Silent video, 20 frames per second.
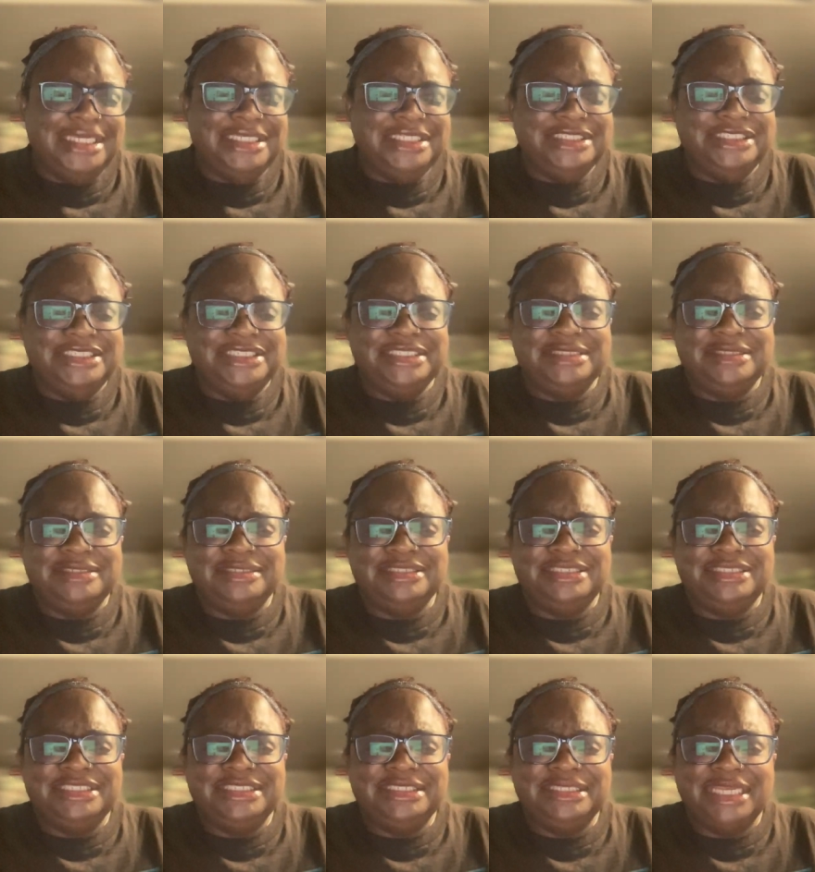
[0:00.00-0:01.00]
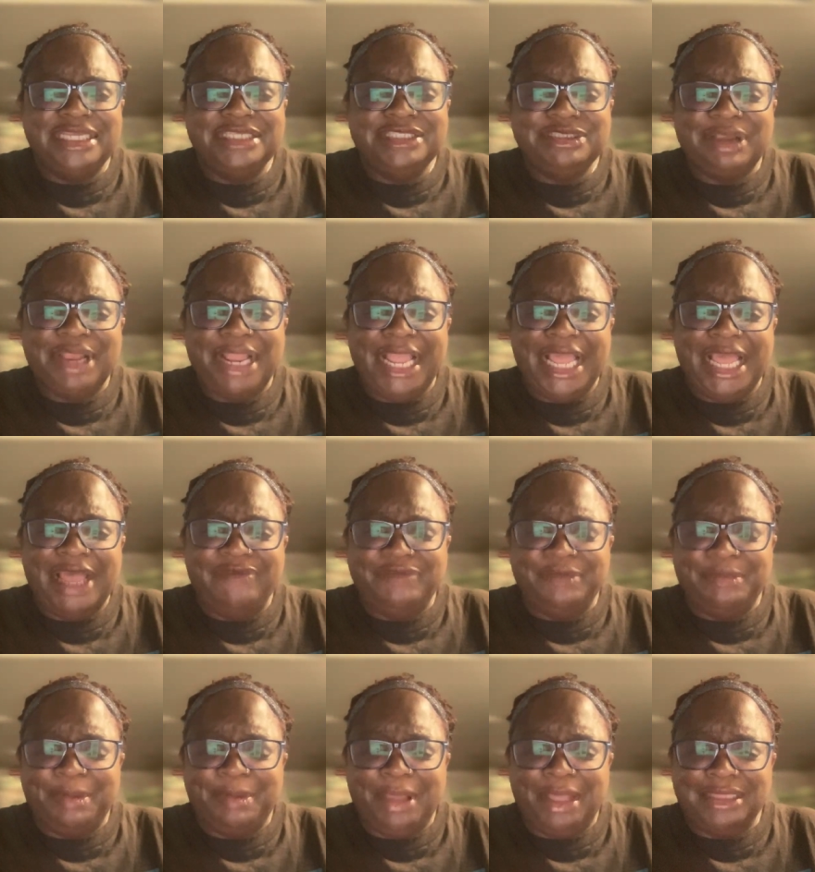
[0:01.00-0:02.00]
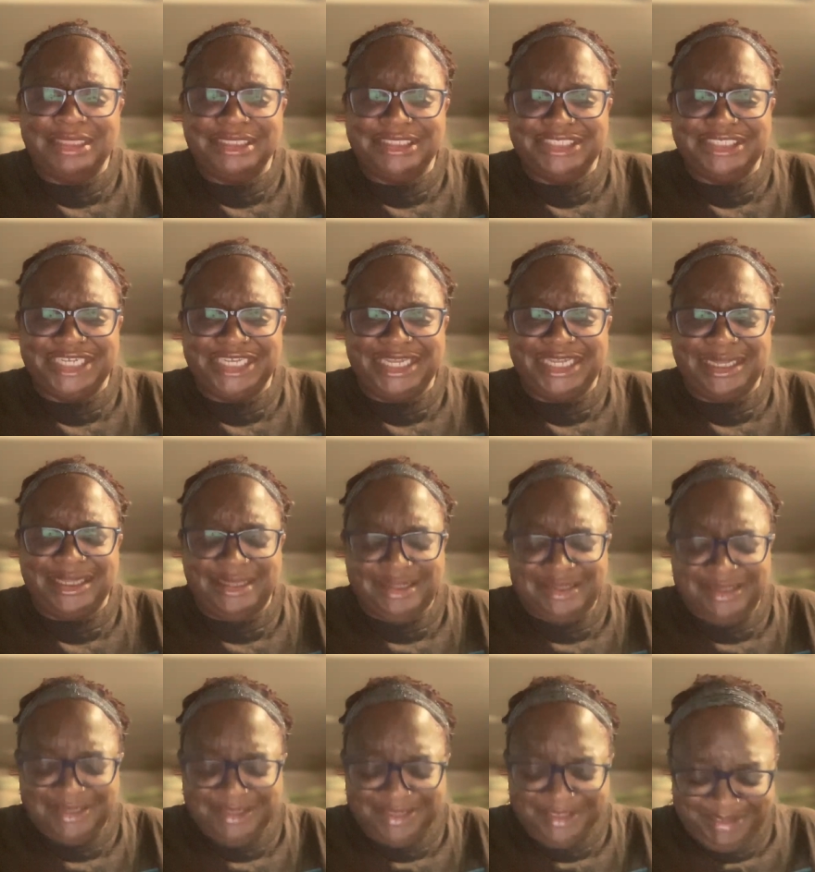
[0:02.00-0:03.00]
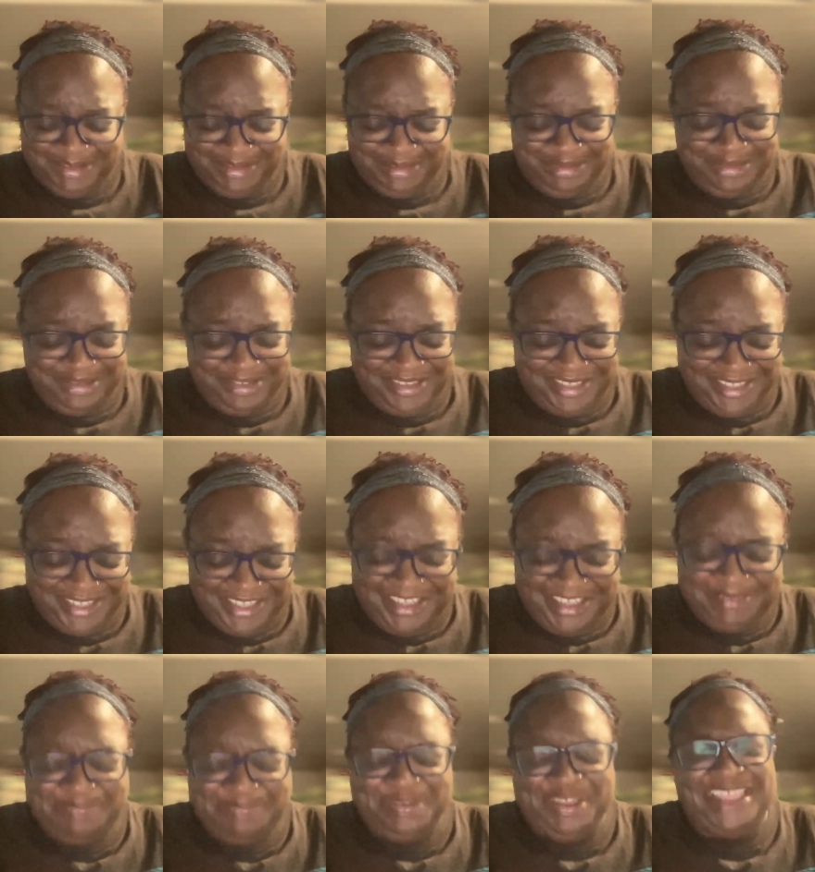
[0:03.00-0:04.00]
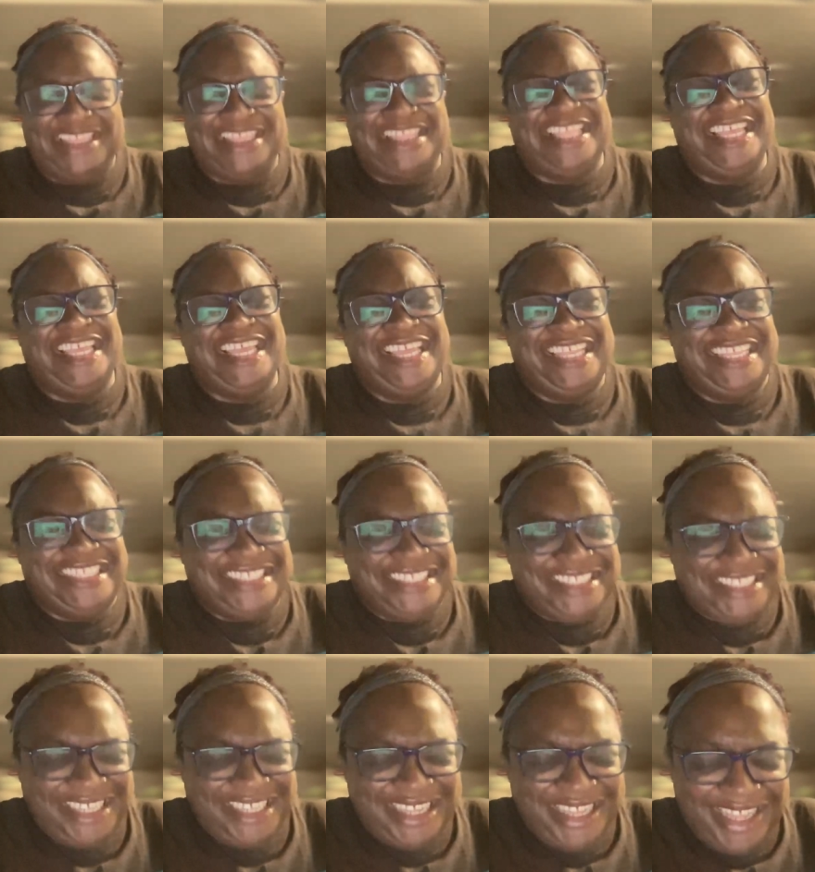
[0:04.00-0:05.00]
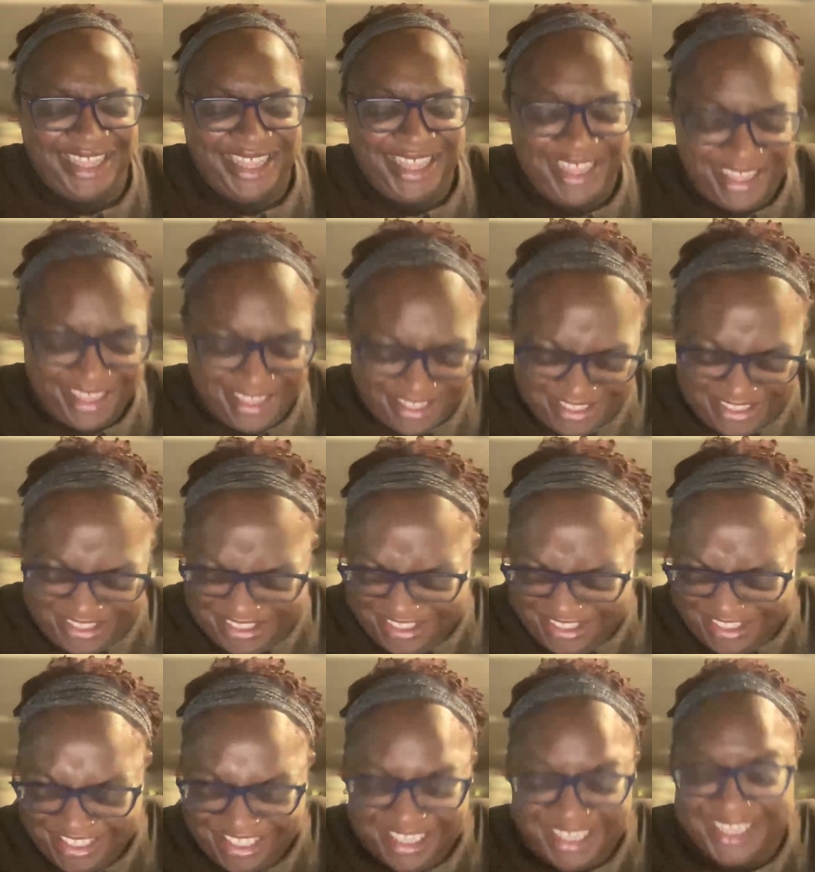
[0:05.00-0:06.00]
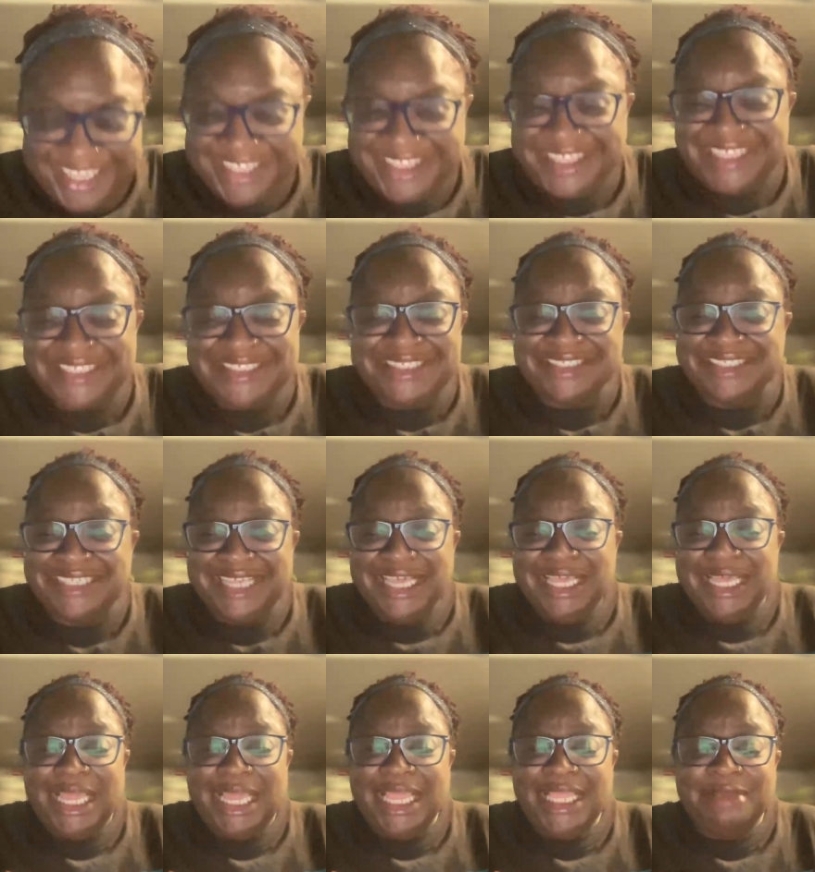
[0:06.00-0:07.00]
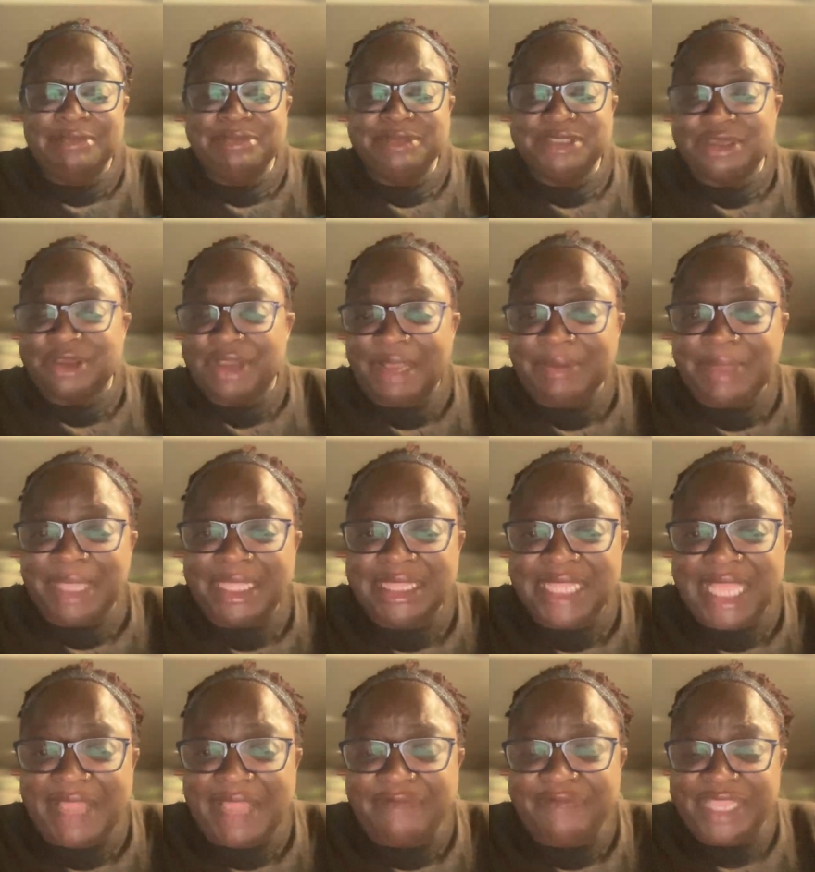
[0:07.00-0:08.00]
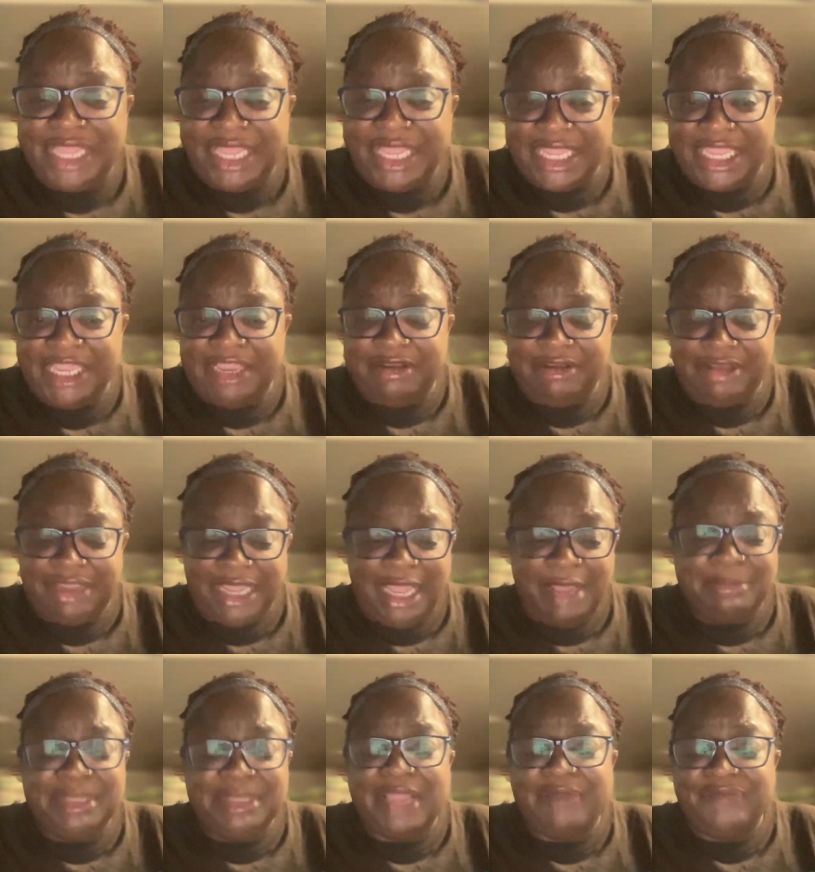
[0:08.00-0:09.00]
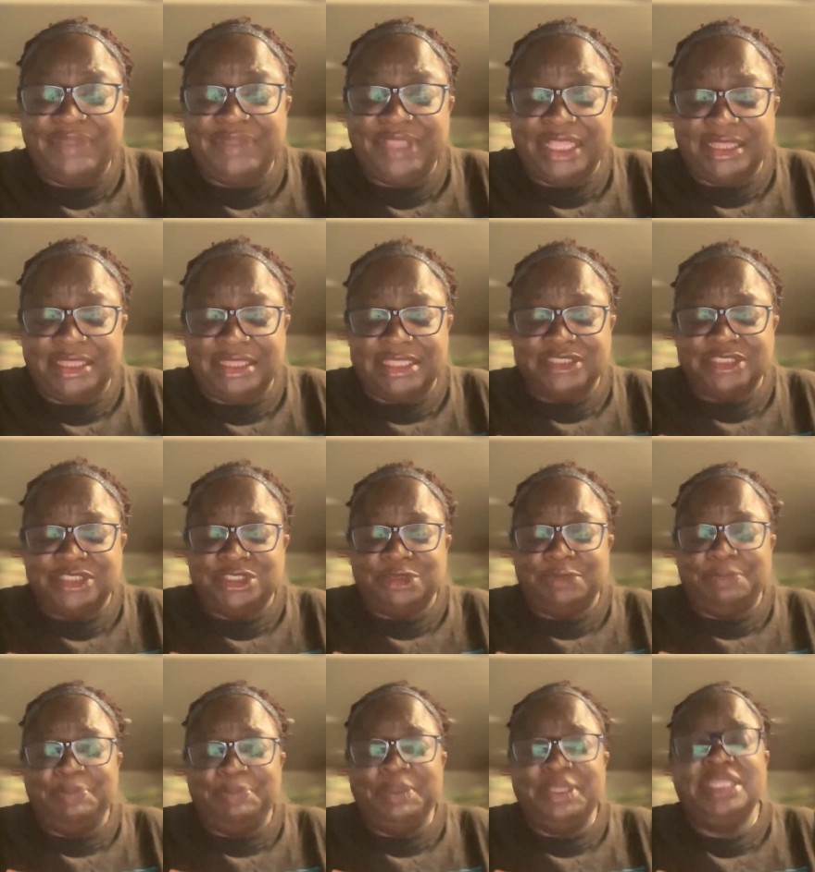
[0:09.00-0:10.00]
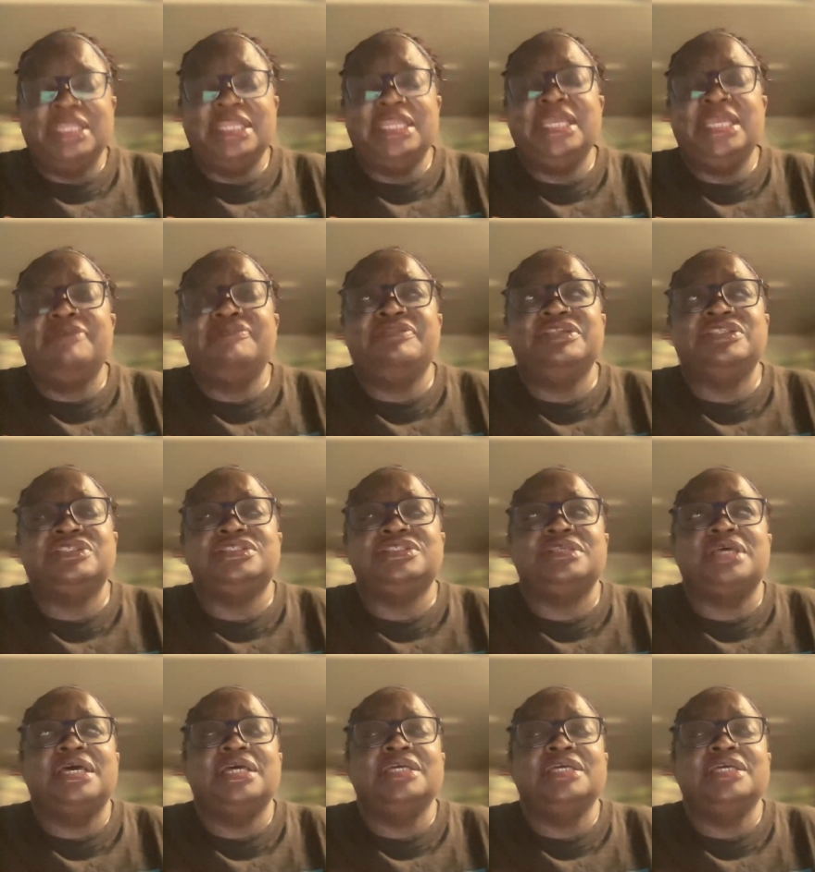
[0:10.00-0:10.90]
She does her half apology, but then this is, and I'm sorry, I'm not laughing at Keri. I'm laughing at the stupidity of this